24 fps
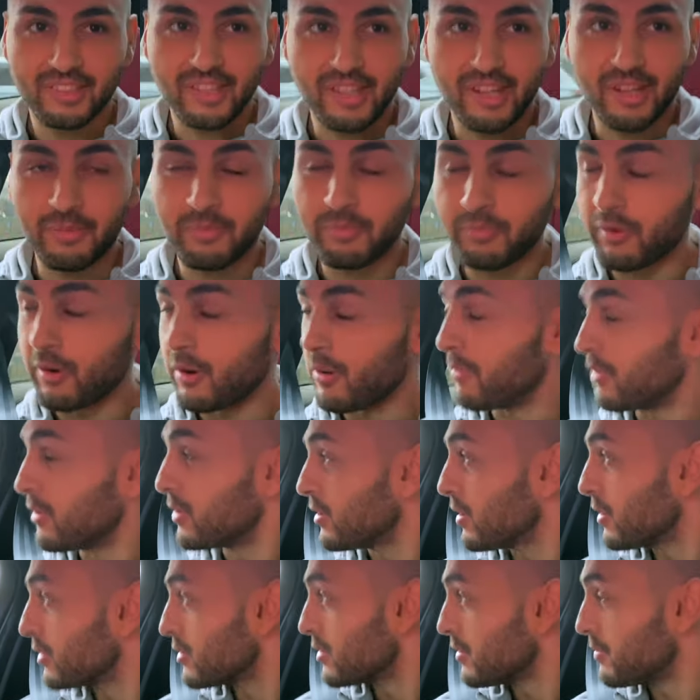I probably
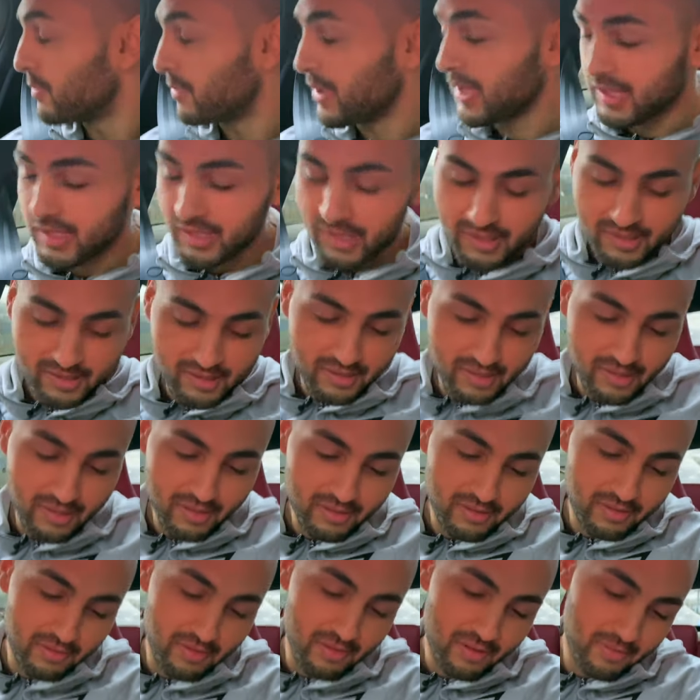chose the busiest day
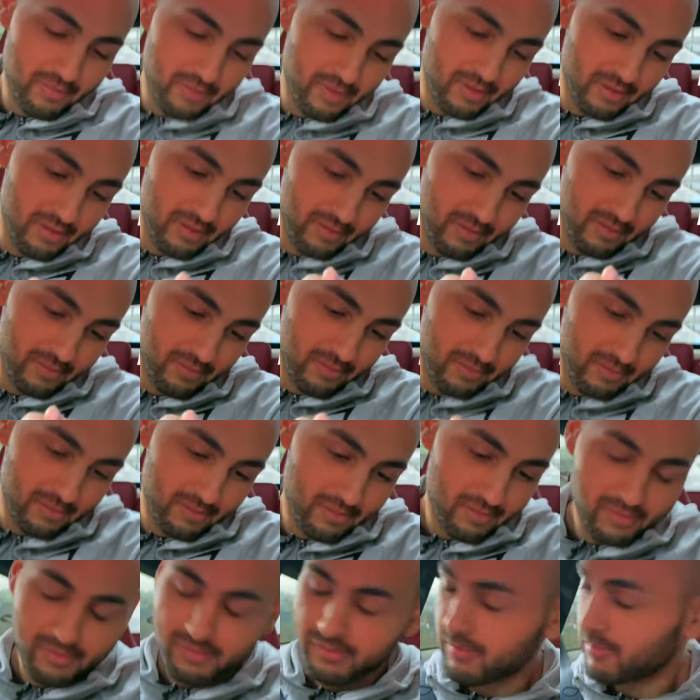to come and
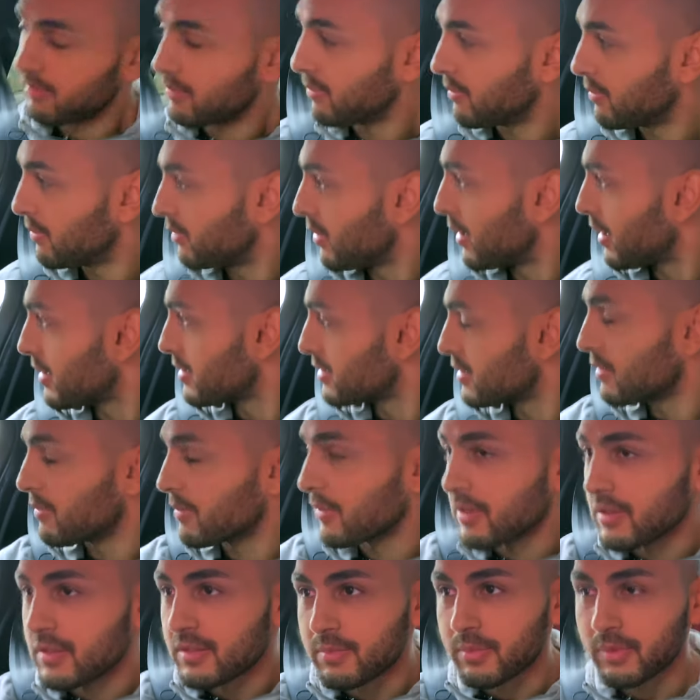buy some
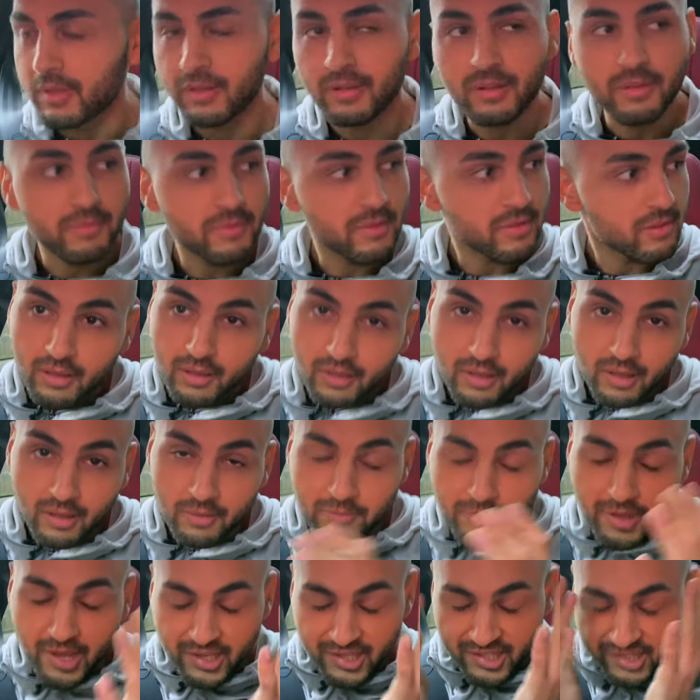Krispy Kremes. I'm like